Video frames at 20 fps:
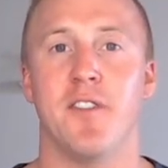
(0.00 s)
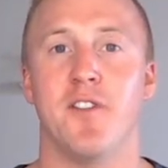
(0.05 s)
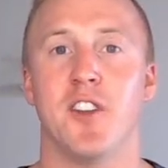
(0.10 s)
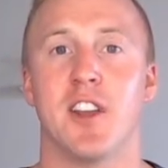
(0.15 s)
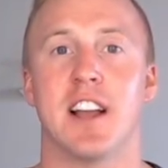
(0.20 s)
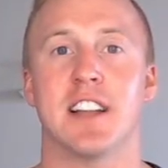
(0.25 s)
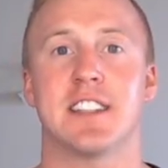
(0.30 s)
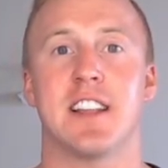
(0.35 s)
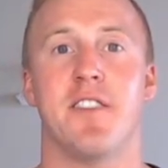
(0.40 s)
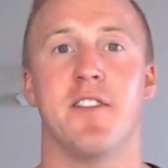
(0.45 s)
If you
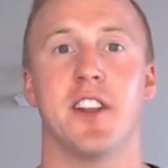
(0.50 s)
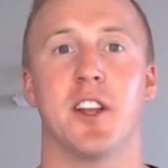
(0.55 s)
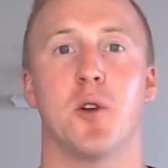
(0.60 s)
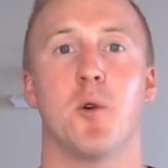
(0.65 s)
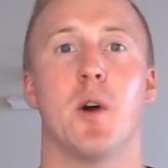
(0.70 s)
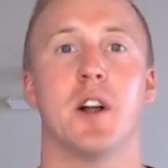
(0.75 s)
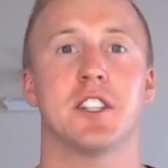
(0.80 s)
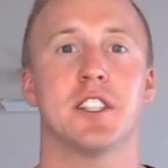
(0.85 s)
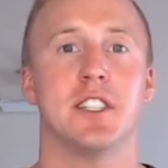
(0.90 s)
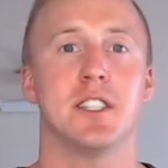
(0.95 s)
guys have any
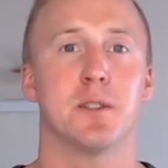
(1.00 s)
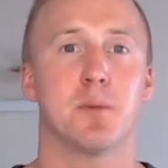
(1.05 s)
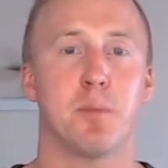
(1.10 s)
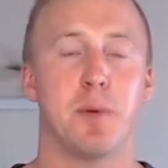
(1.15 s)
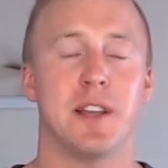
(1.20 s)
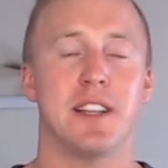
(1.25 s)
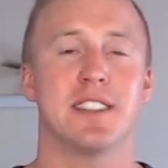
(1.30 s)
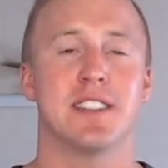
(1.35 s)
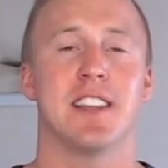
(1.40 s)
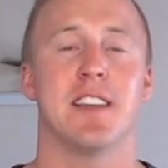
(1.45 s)
questions,
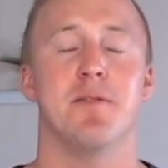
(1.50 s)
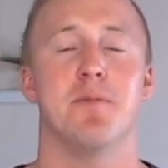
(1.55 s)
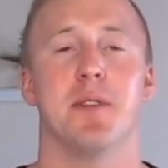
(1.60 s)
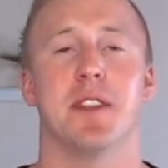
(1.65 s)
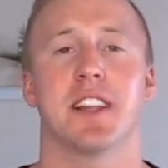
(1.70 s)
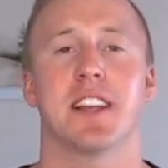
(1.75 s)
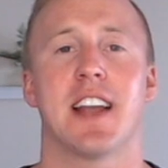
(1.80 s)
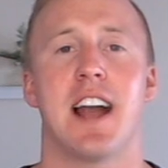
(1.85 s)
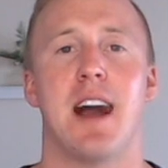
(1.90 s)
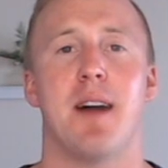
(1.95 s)
please leave them in
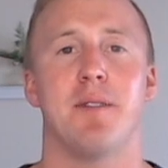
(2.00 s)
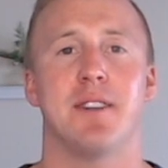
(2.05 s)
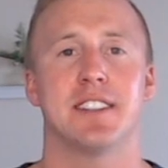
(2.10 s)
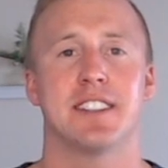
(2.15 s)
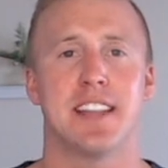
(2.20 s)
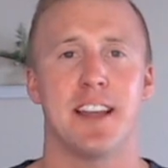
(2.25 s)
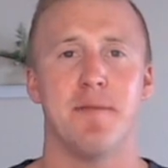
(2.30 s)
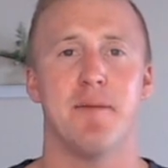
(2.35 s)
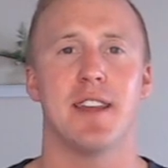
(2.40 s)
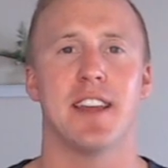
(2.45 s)
the comments.
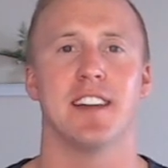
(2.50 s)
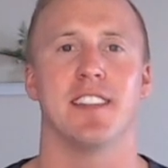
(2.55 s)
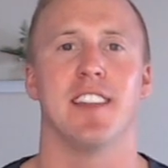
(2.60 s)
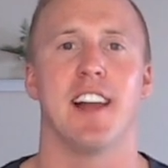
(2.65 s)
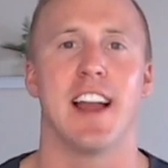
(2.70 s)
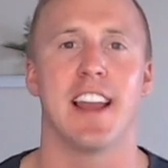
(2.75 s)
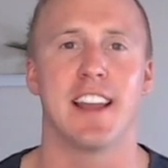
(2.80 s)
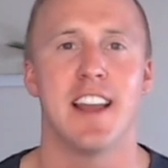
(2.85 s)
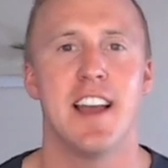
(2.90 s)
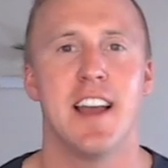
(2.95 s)
Give me a
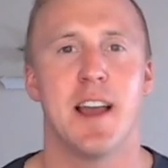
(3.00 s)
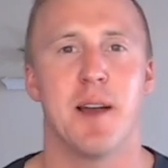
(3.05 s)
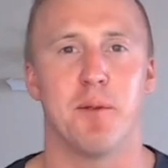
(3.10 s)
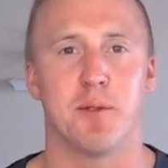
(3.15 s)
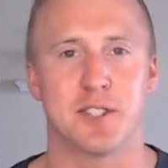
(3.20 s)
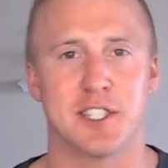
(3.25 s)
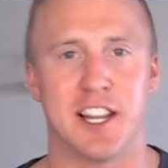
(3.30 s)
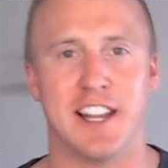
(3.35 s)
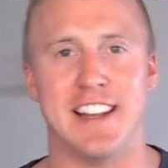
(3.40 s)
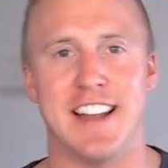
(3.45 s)
like, and
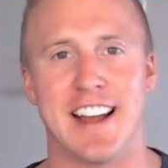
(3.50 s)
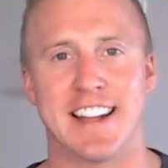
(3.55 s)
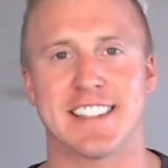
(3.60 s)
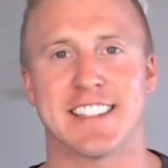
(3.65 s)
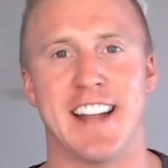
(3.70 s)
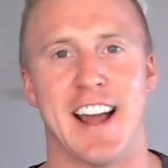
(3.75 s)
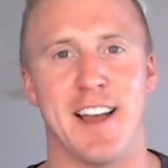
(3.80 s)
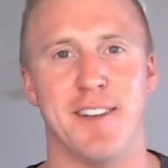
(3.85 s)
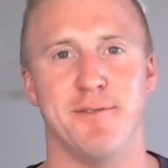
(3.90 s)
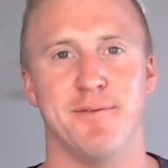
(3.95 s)
we'll see you
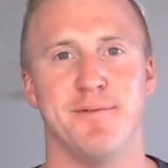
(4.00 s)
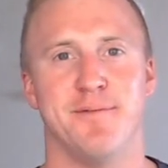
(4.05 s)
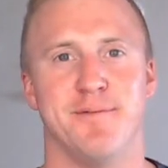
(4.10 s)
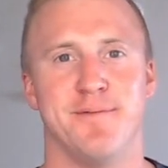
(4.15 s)
next time.